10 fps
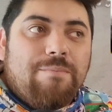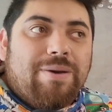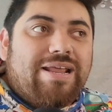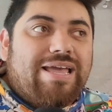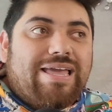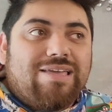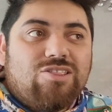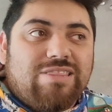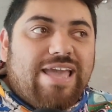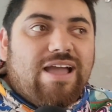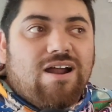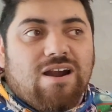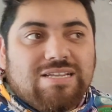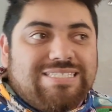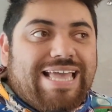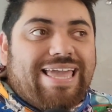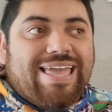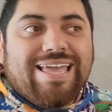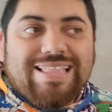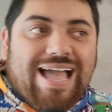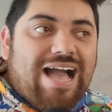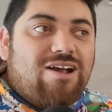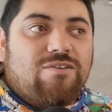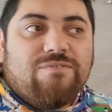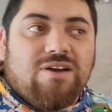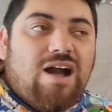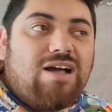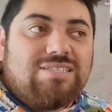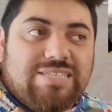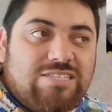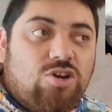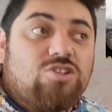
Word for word: but they are taking it out of context,